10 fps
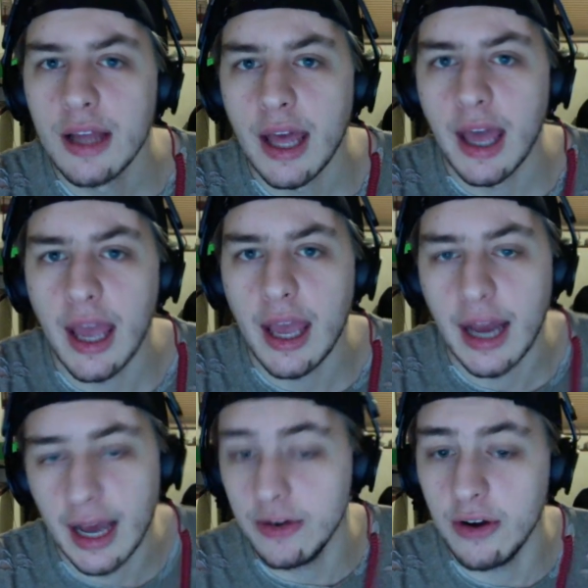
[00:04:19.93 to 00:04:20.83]
And
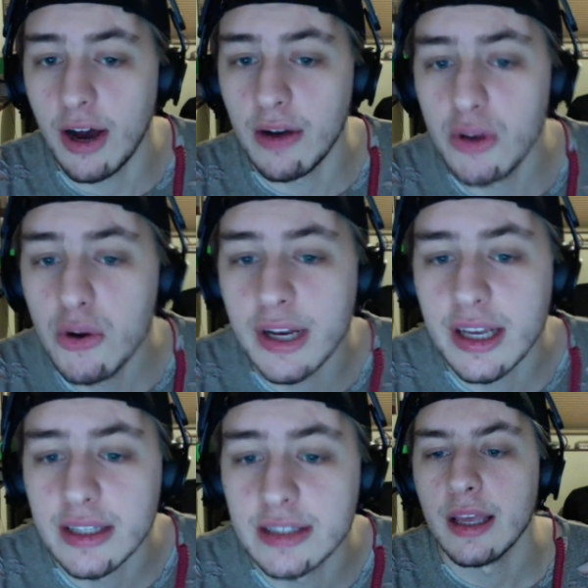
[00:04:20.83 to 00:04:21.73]
I don't know how new it
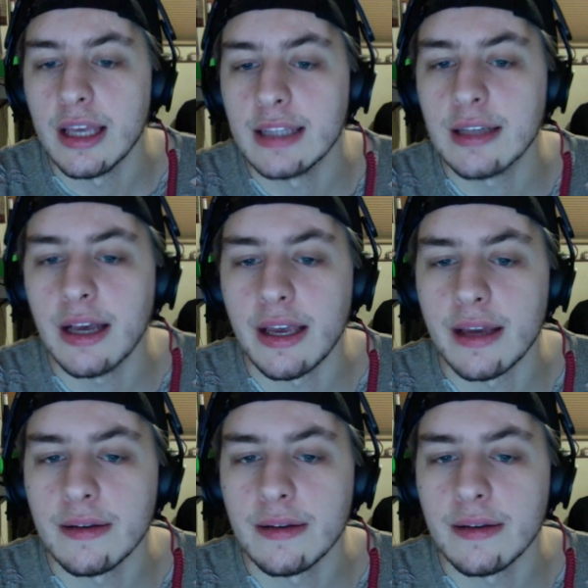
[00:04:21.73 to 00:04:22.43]
is. It's like...